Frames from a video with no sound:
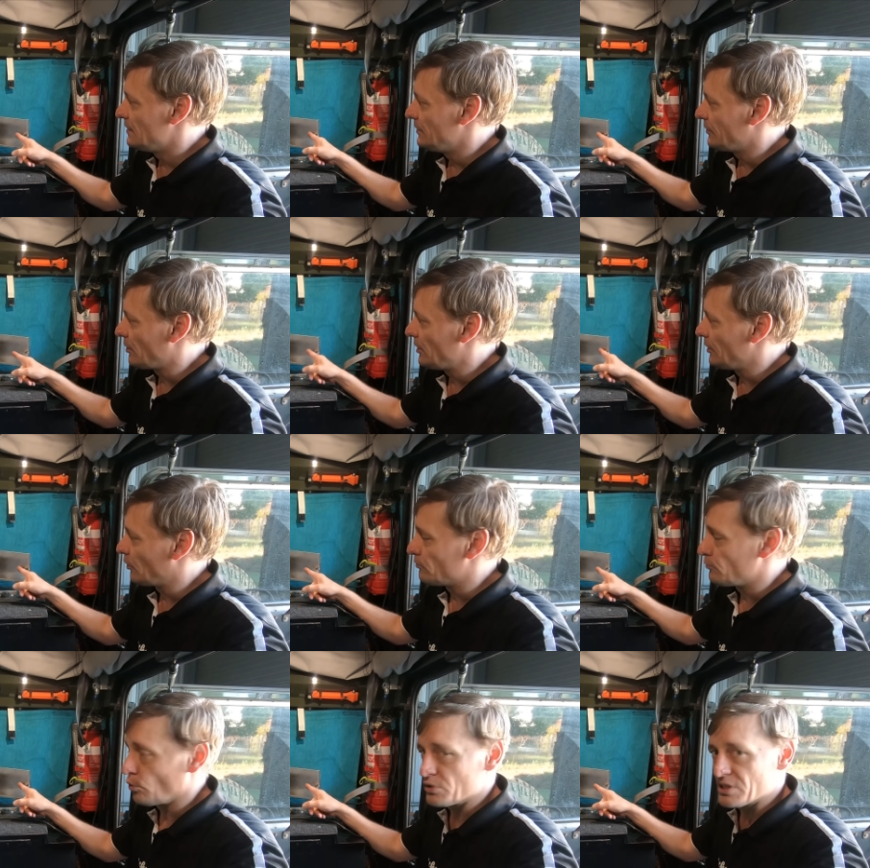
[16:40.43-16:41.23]
you've only
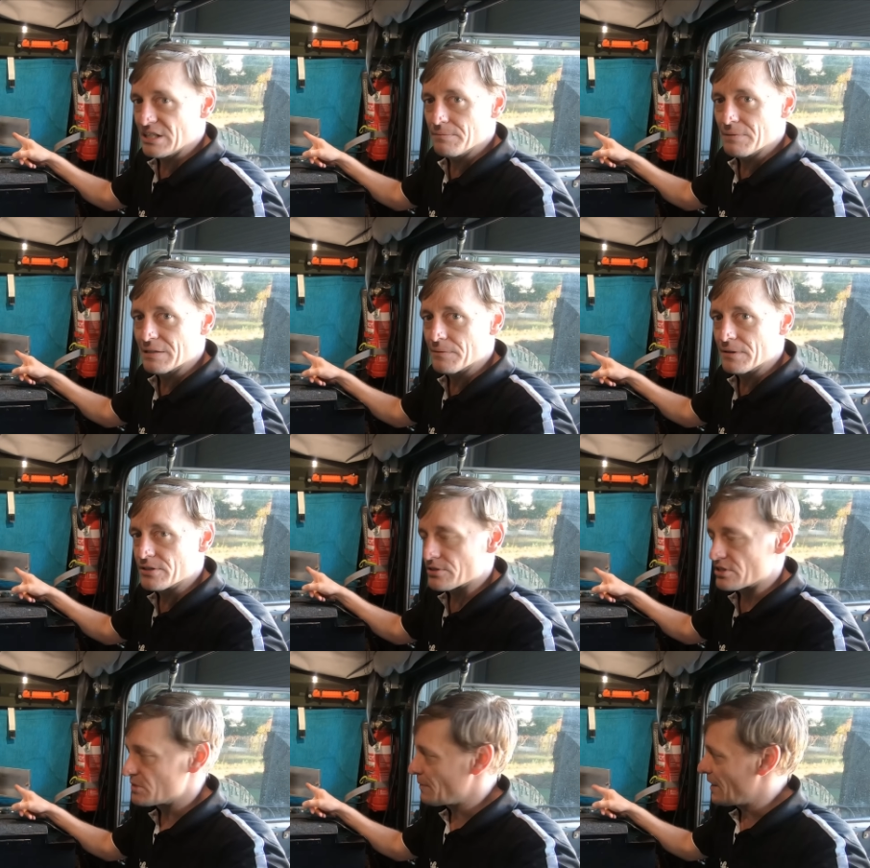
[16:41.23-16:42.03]
got 14
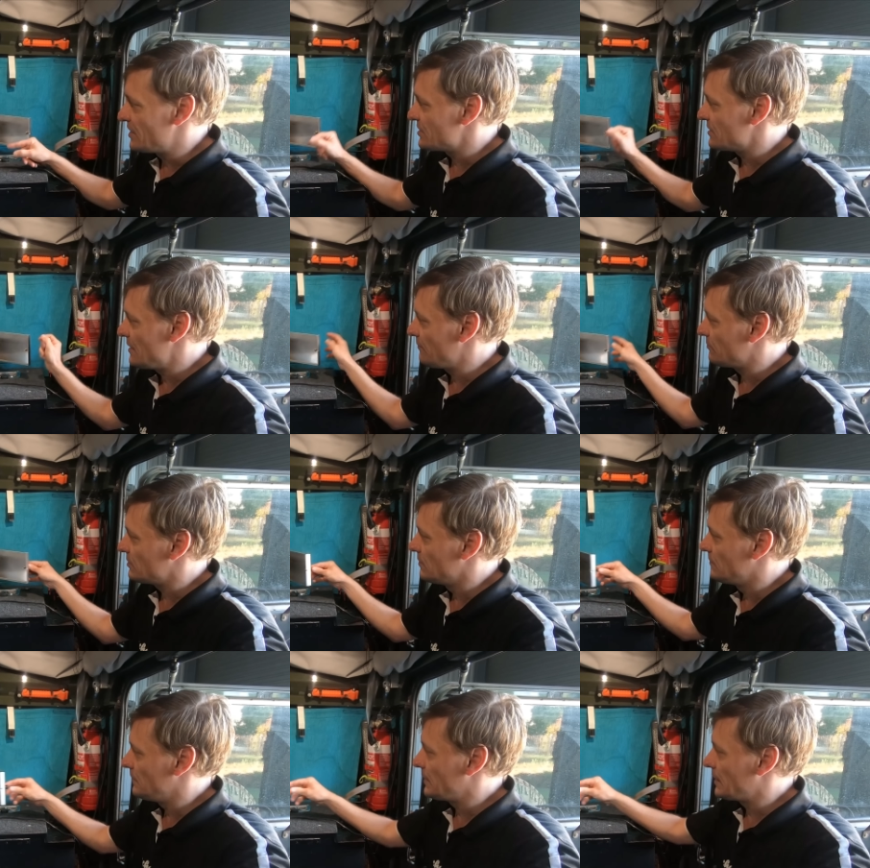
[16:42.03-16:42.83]
millimeters of space
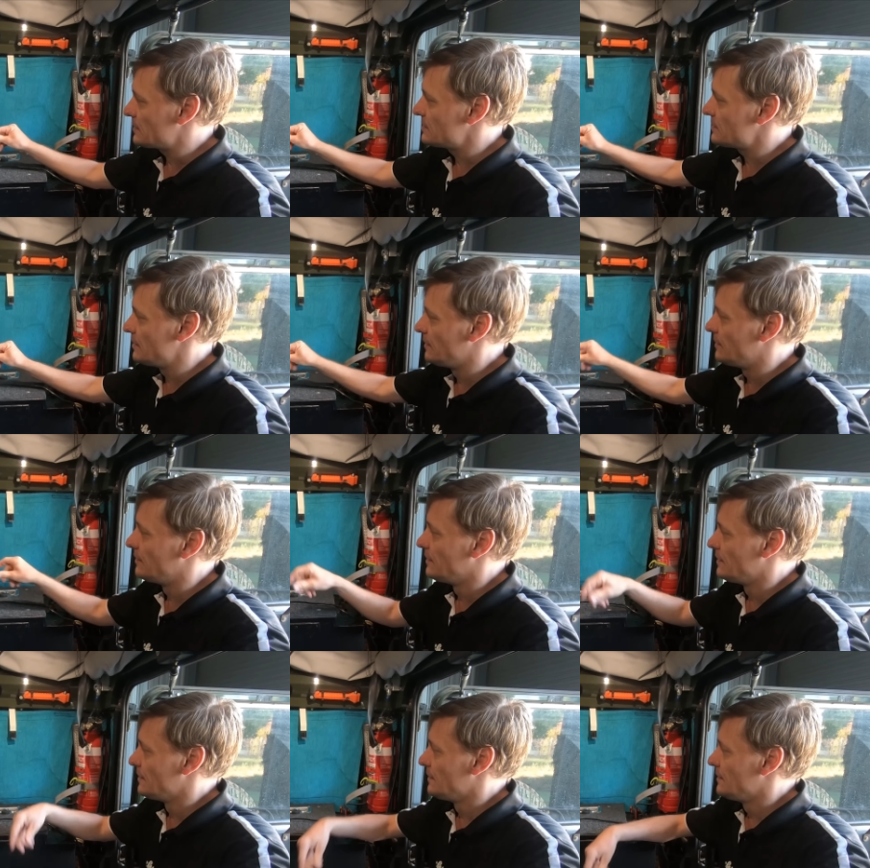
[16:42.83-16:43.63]
left, but that's
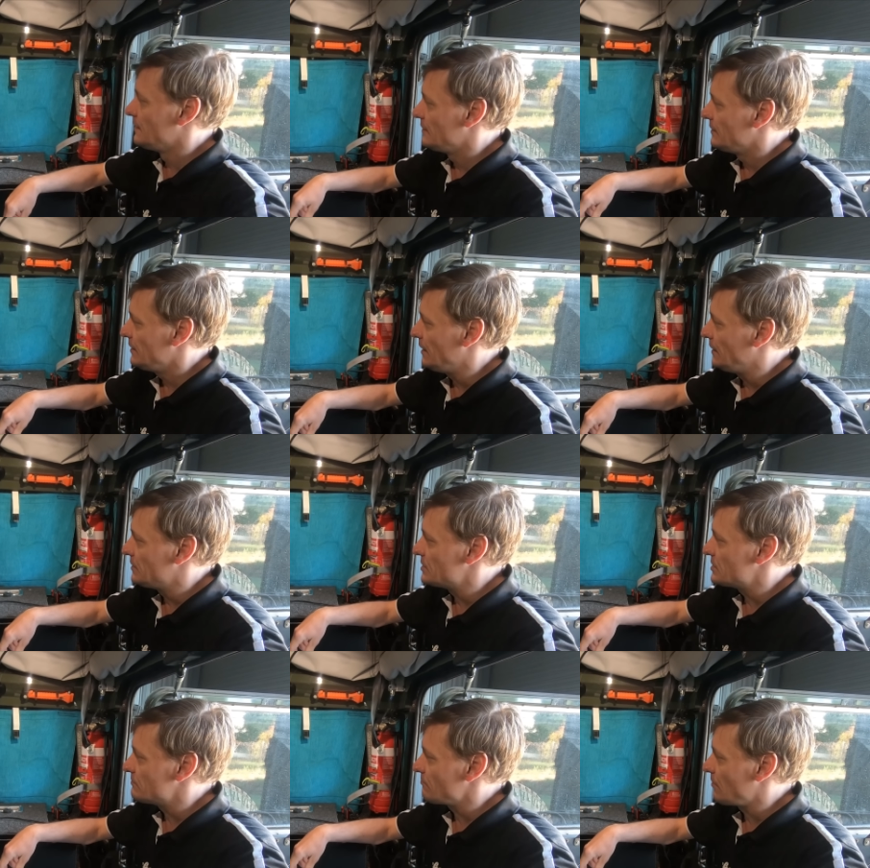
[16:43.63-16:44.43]
yeah,
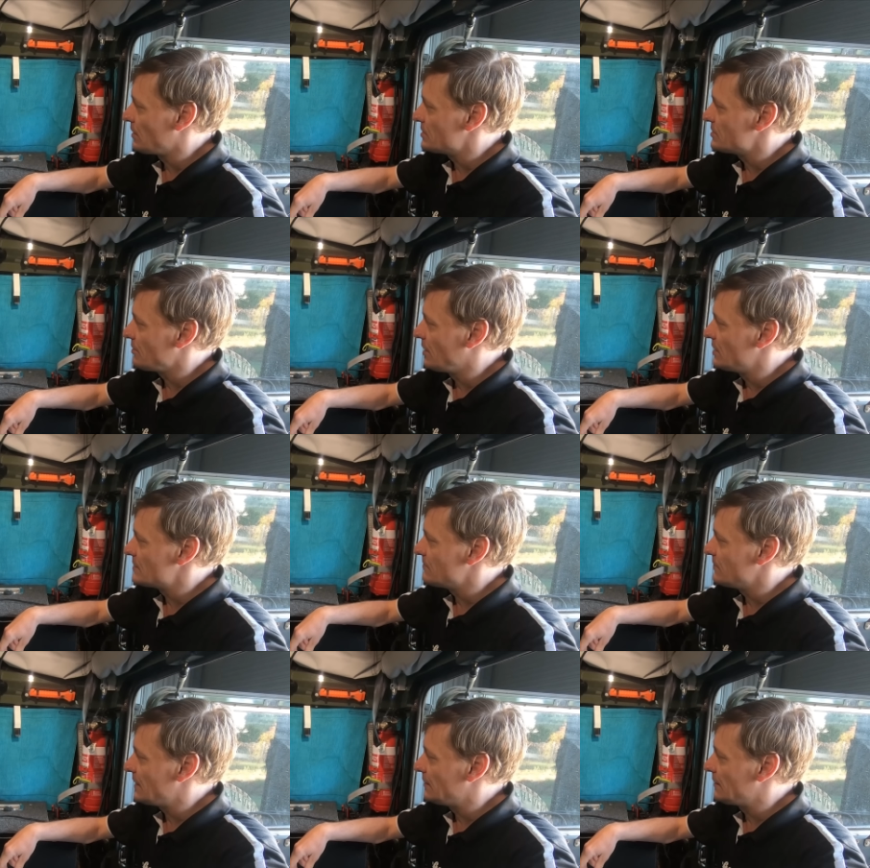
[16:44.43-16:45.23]
just the right
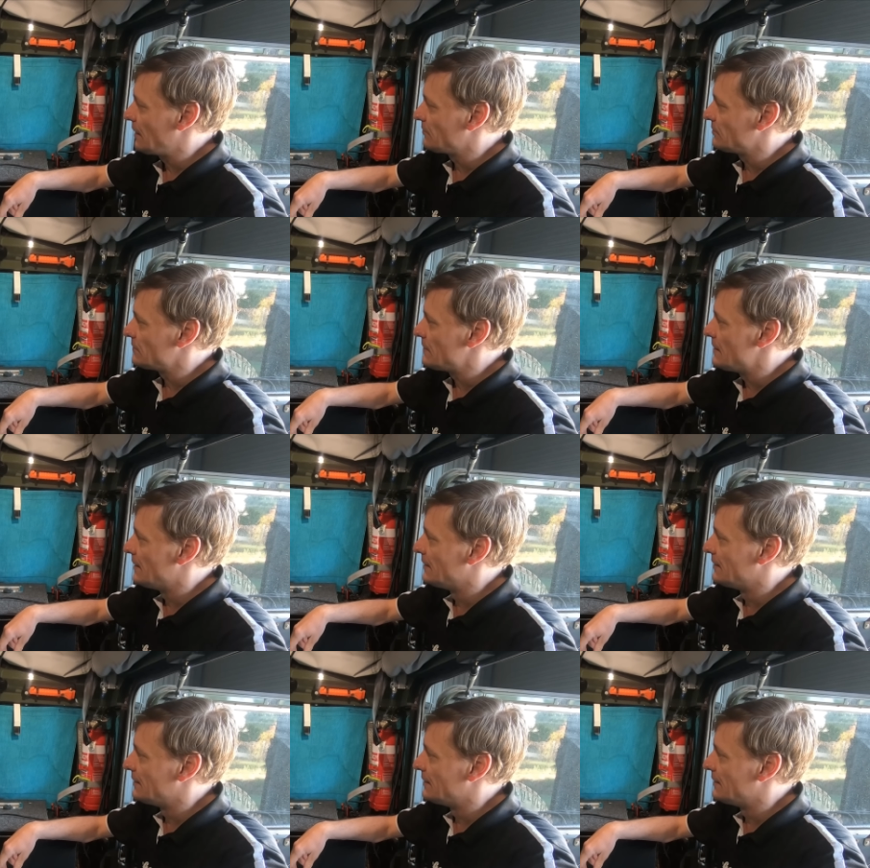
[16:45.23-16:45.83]
size for that oven.